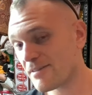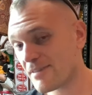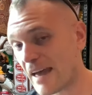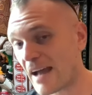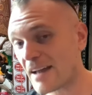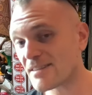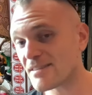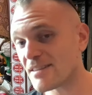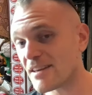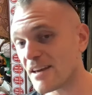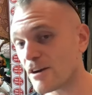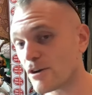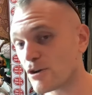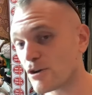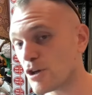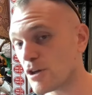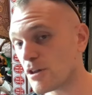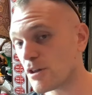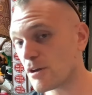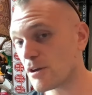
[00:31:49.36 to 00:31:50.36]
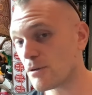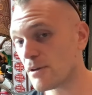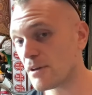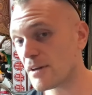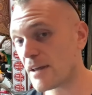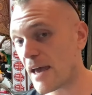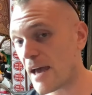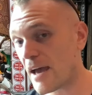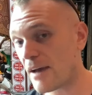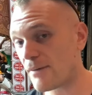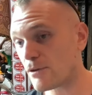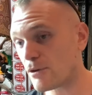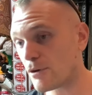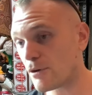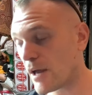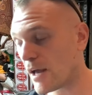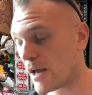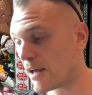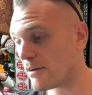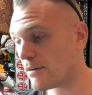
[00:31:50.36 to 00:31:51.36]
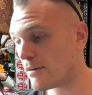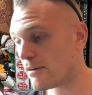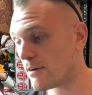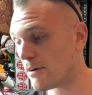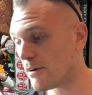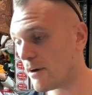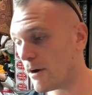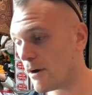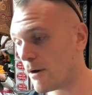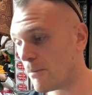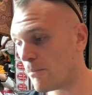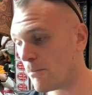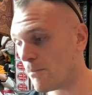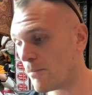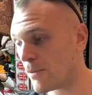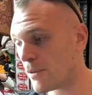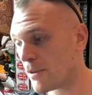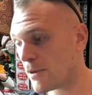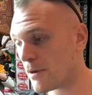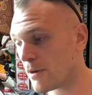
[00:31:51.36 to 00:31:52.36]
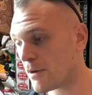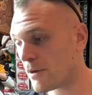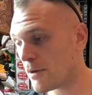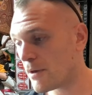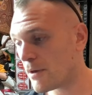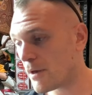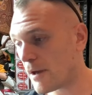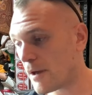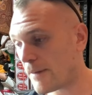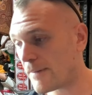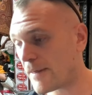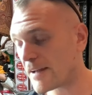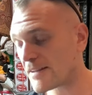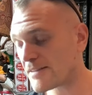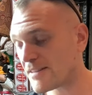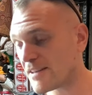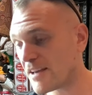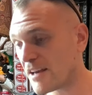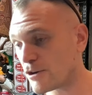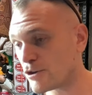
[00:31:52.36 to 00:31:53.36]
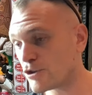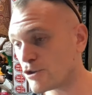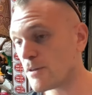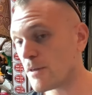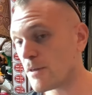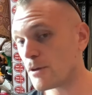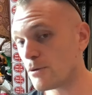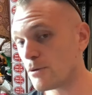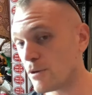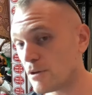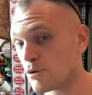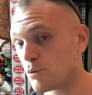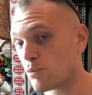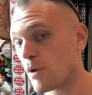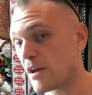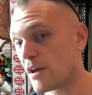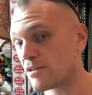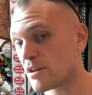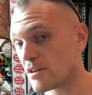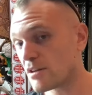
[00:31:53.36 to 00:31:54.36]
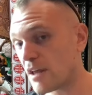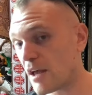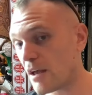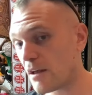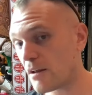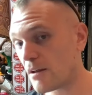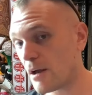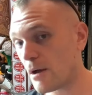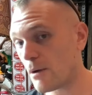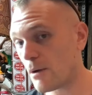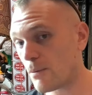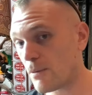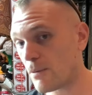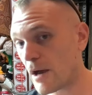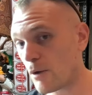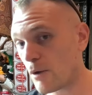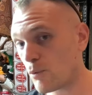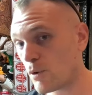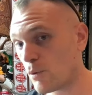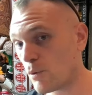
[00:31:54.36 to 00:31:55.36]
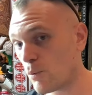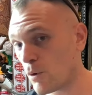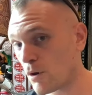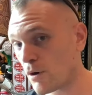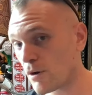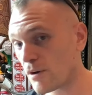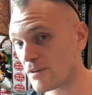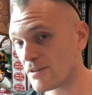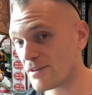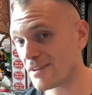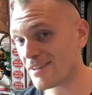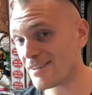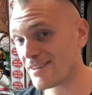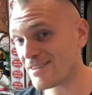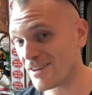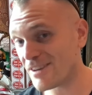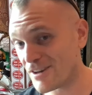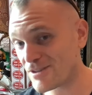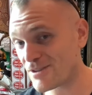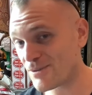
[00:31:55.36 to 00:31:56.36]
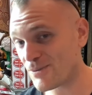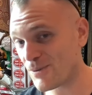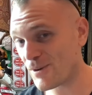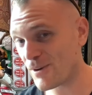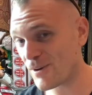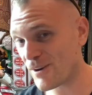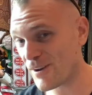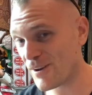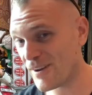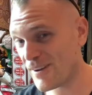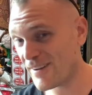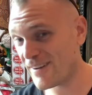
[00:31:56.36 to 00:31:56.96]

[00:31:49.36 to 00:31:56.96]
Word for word: That's the energy that you need to have in your head. Um, and that's the energy that you need to resonate. Now, that will work until it doesn't work.